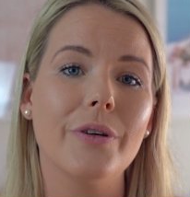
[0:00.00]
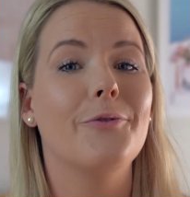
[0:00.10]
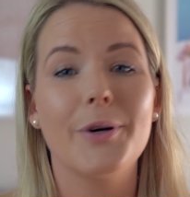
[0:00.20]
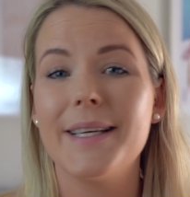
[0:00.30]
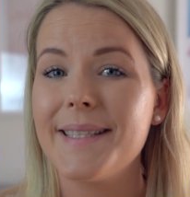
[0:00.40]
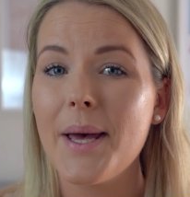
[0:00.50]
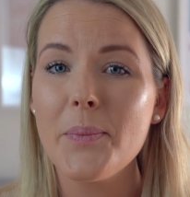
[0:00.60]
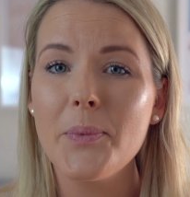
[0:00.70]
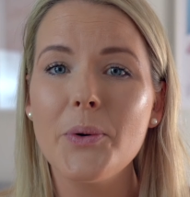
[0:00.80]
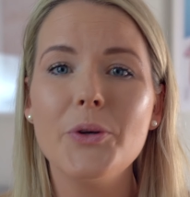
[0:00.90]
For
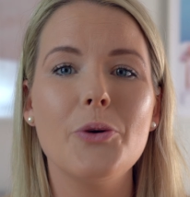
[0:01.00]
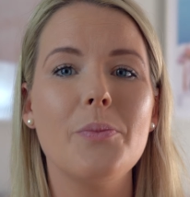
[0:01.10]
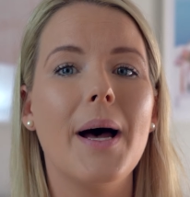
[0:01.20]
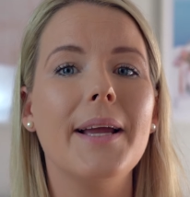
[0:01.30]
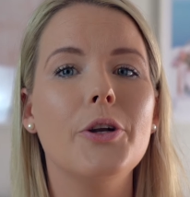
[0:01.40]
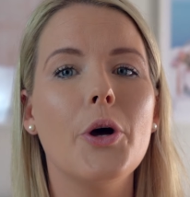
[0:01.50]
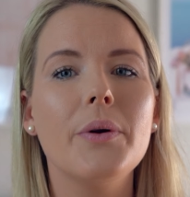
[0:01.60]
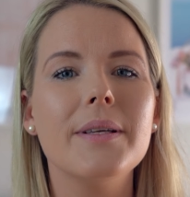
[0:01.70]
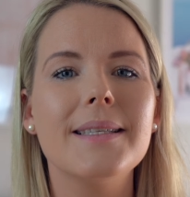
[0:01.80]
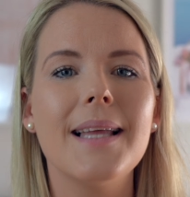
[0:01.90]
example, you might
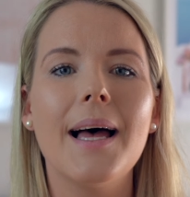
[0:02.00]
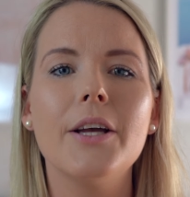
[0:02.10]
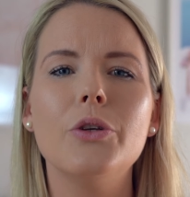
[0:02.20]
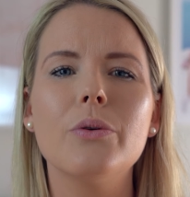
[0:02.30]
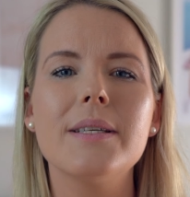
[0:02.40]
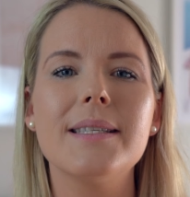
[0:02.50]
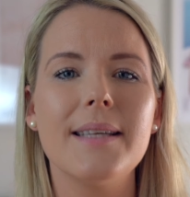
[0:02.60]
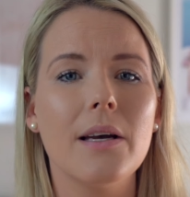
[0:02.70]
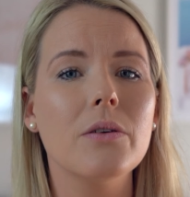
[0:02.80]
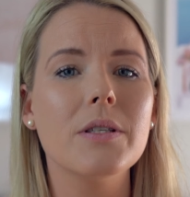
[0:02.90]
notice that your
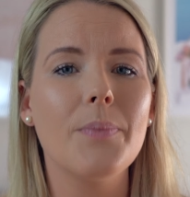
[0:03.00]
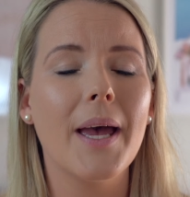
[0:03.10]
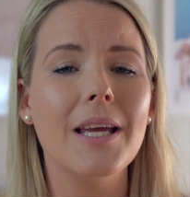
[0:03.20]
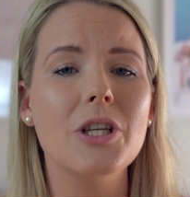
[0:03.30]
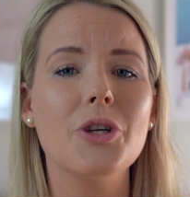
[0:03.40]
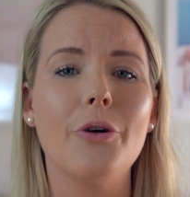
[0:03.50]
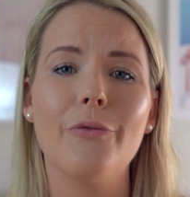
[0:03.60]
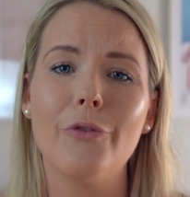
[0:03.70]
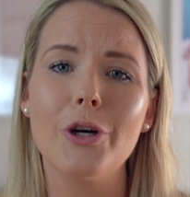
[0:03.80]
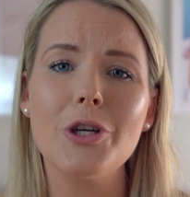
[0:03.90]
sales page
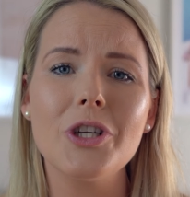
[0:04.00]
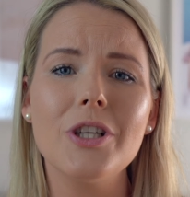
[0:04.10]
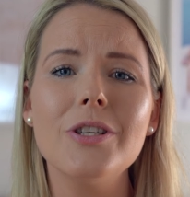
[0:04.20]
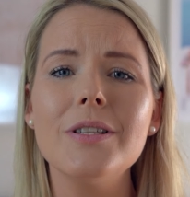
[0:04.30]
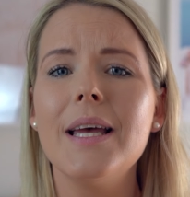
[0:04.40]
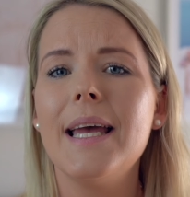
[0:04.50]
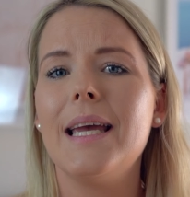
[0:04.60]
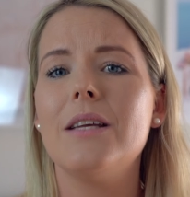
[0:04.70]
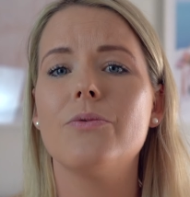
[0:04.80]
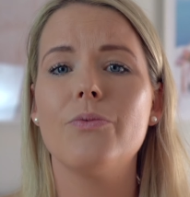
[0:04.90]
conversion
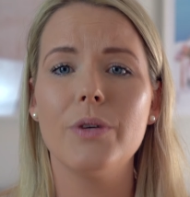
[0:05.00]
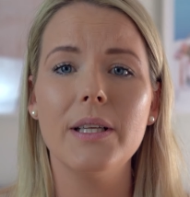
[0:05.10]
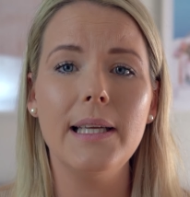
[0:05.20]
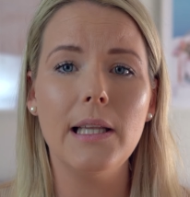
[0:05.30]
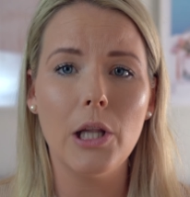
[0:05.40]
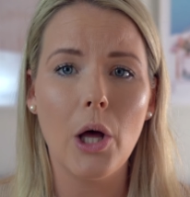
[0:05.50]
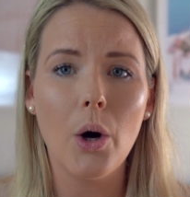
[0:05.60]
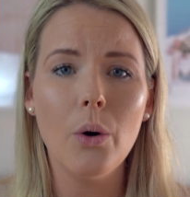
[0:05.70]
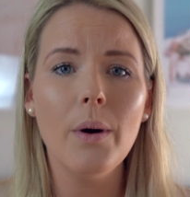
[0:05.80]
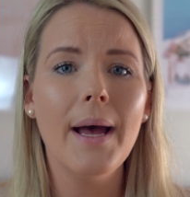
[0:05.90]
is really
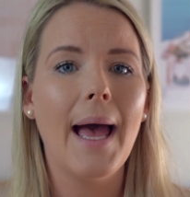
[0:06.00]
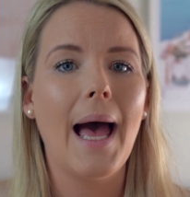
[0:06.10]
low.